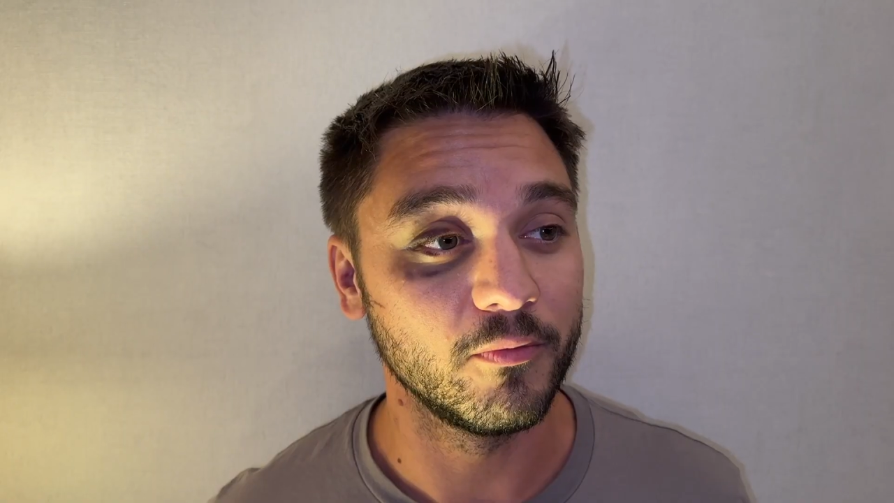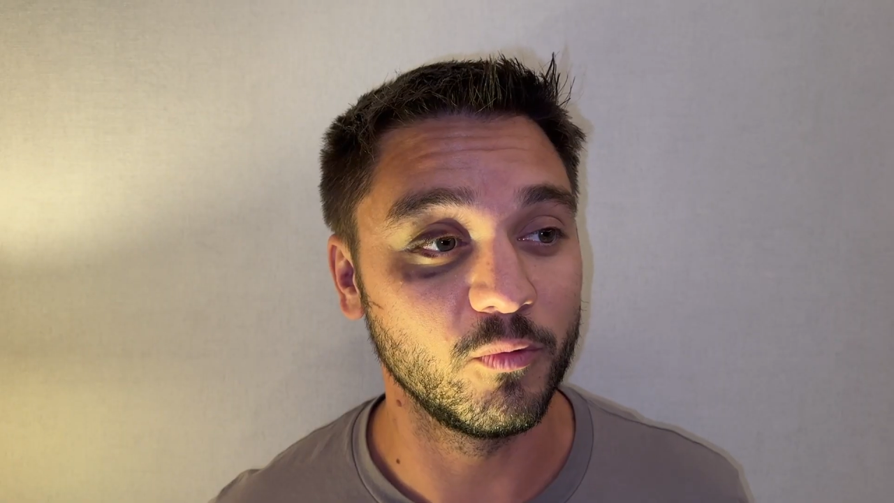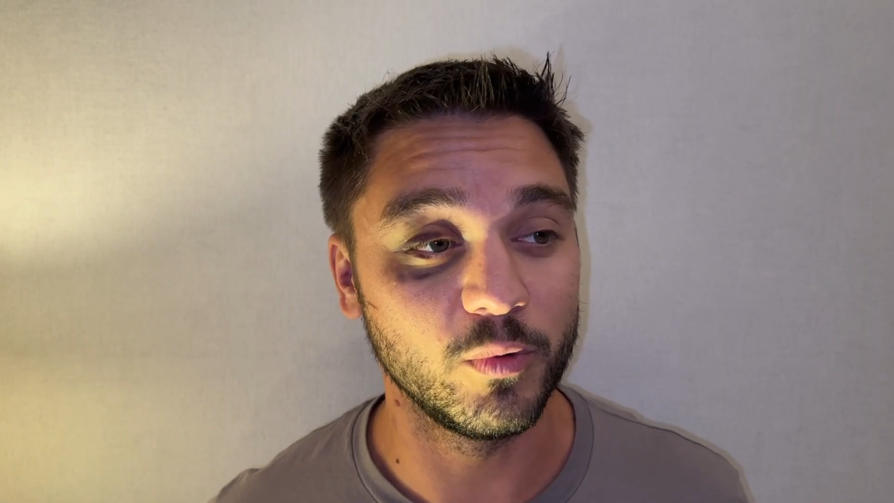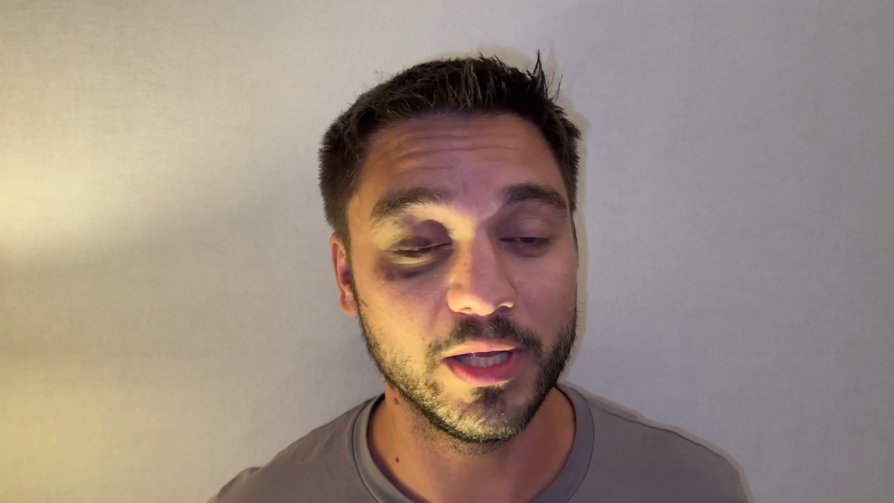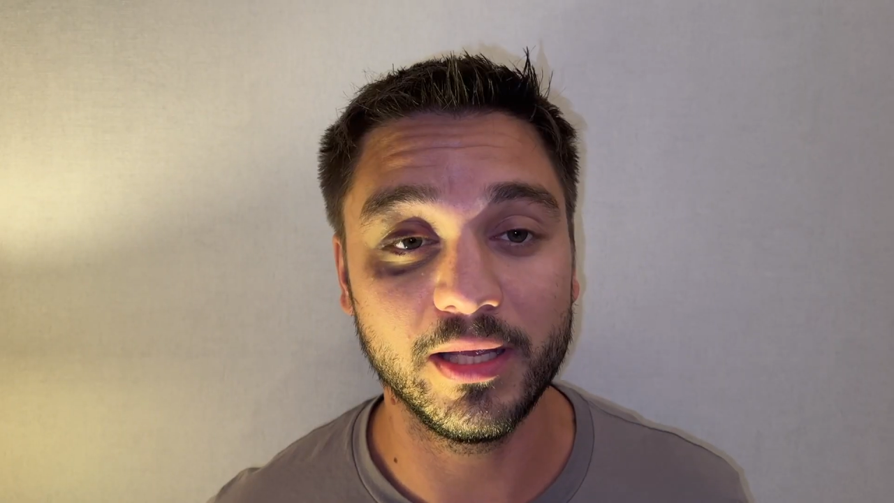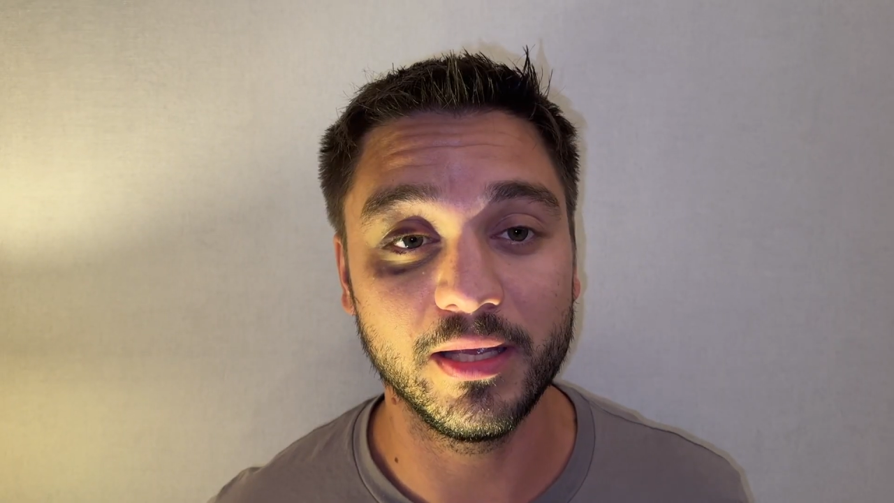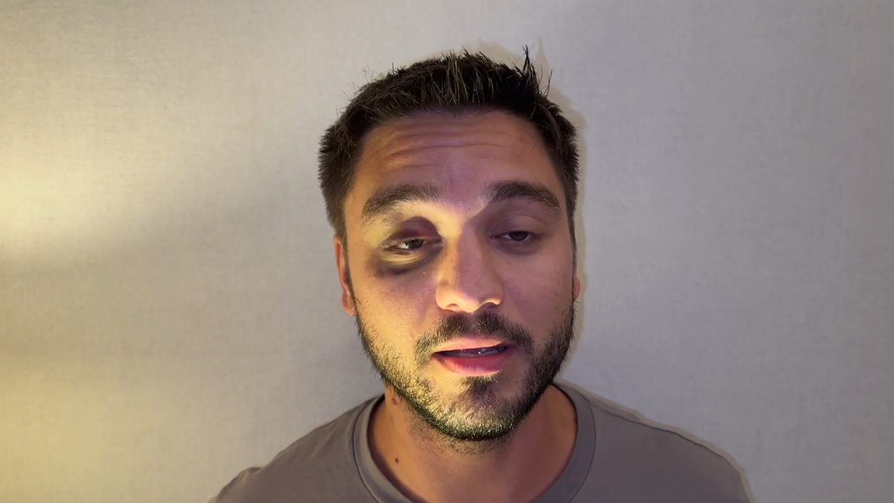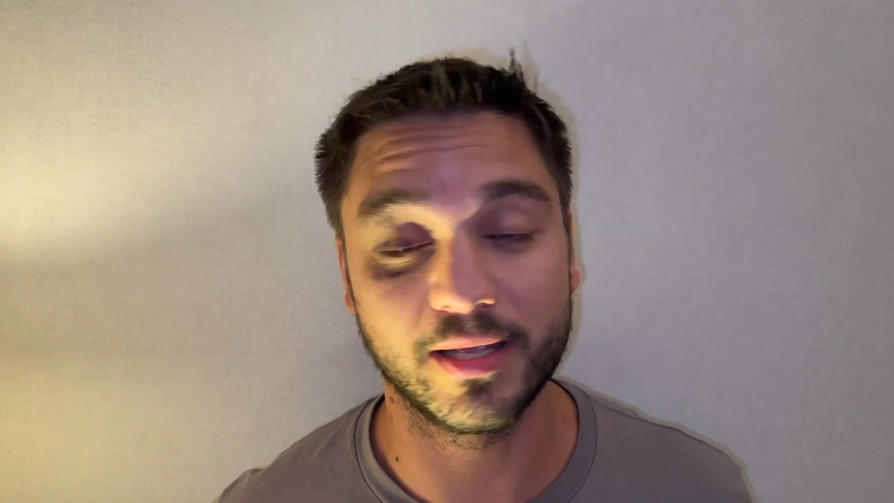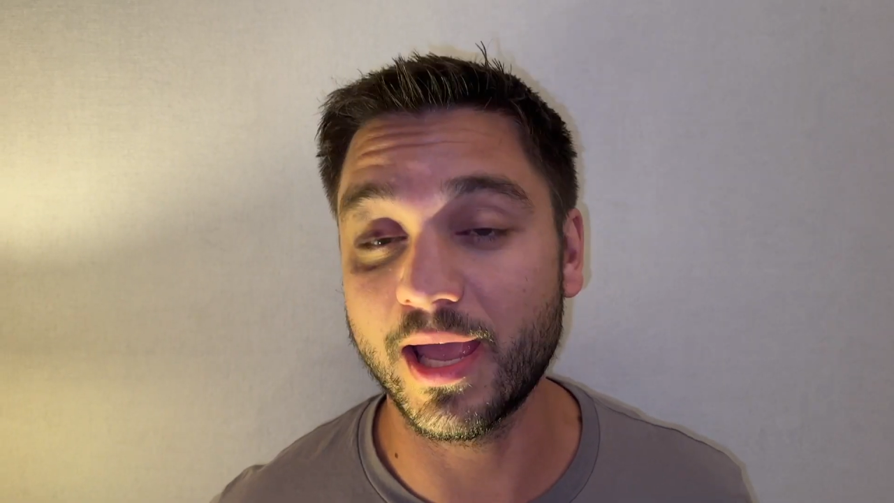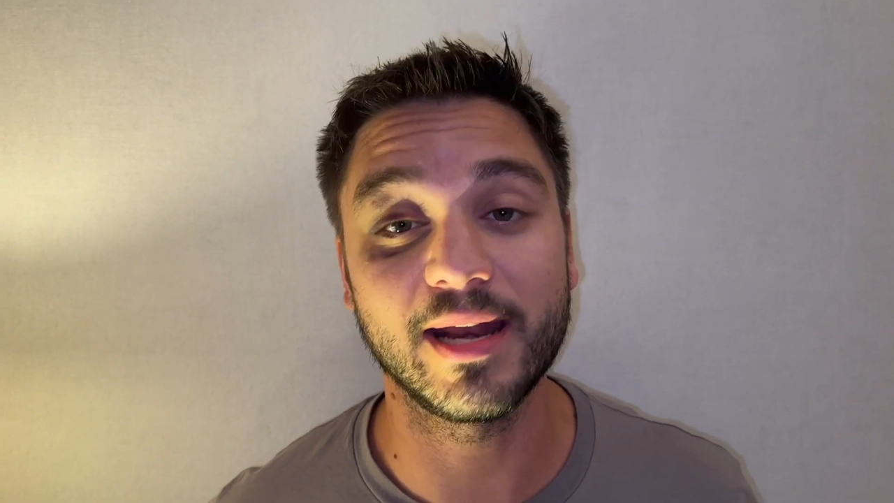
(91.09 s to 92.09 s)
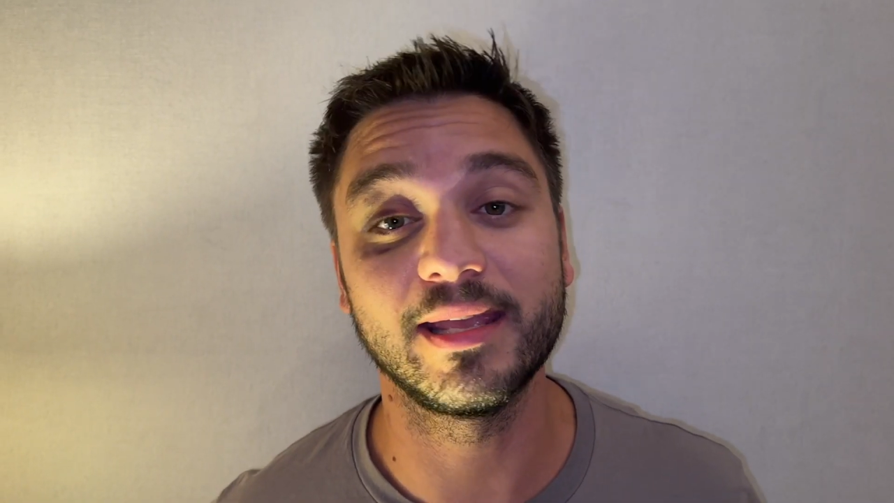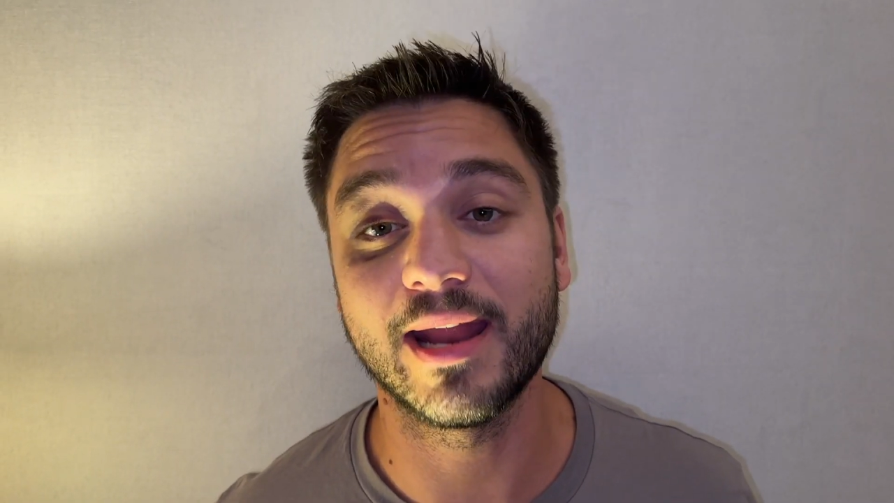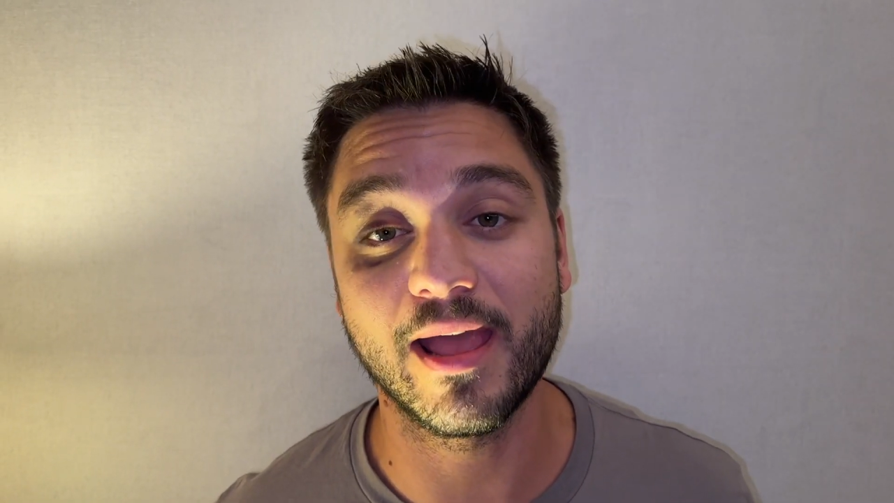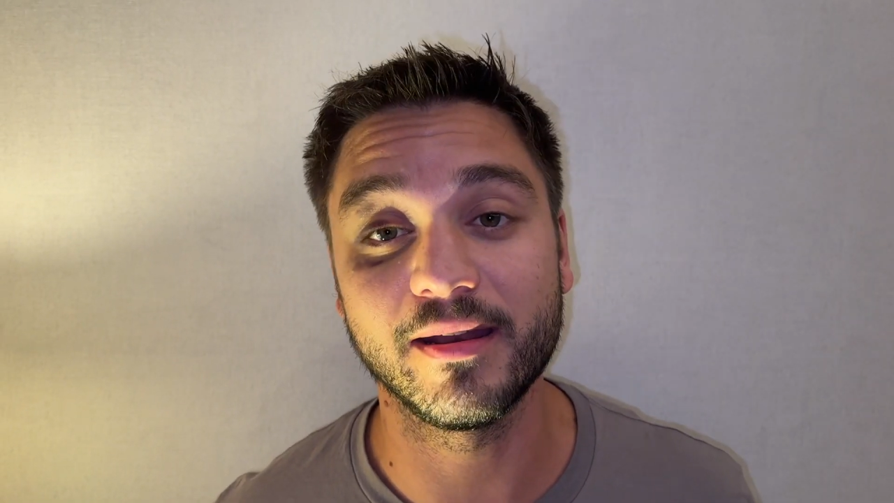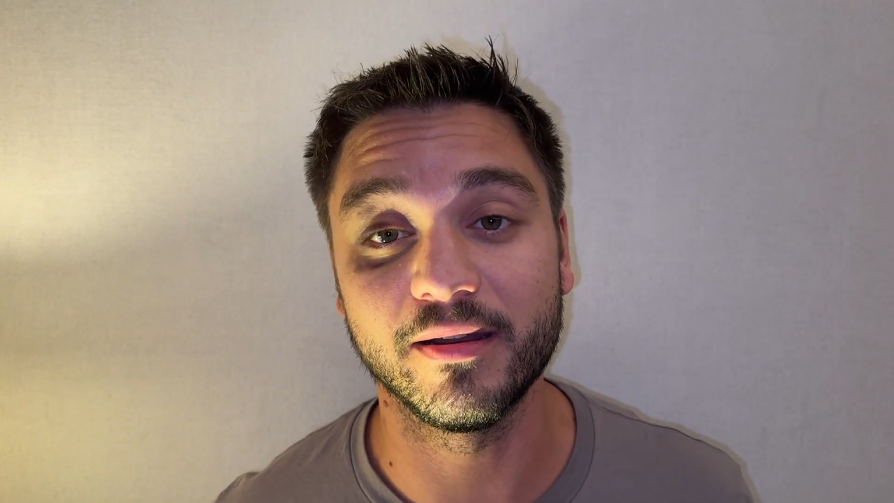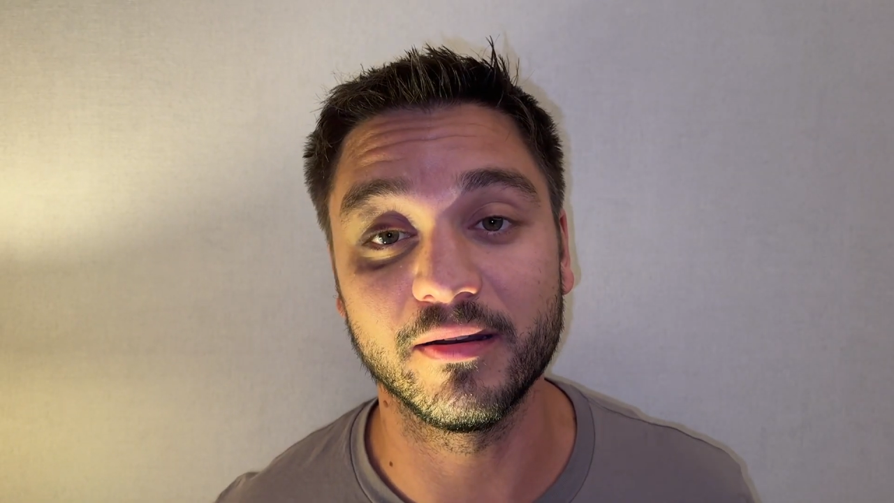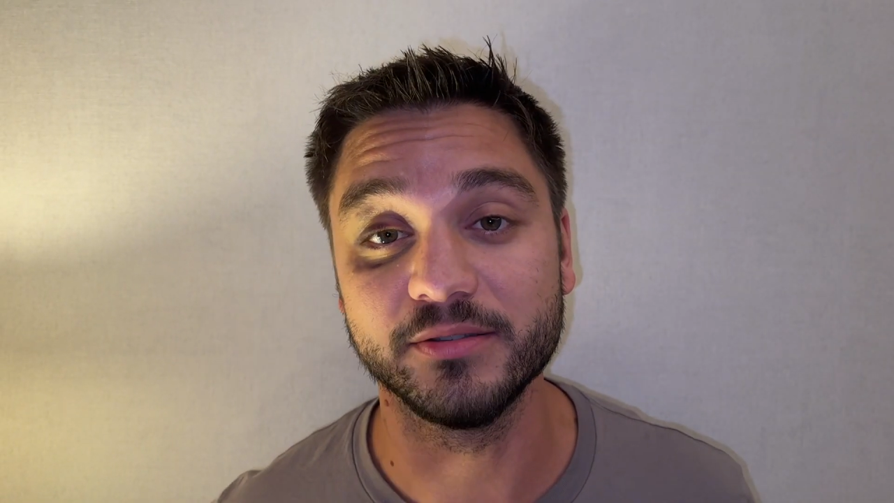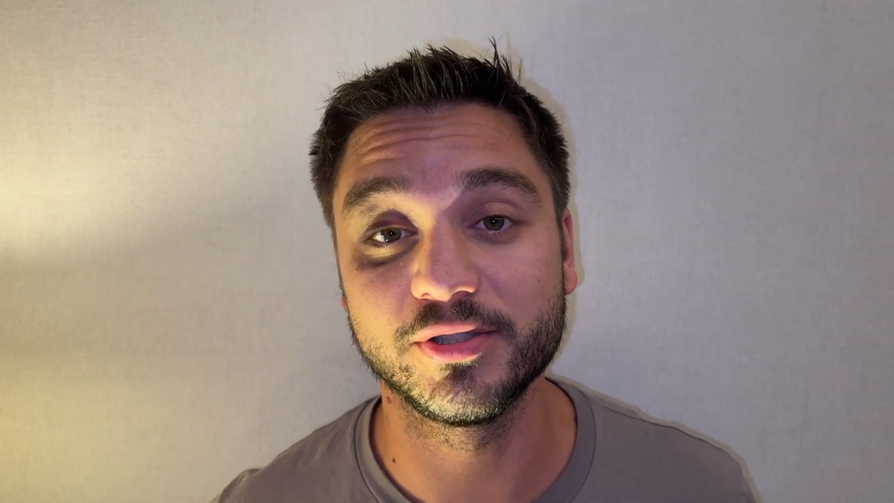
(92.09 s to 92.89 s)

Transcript: We gotta get out of here.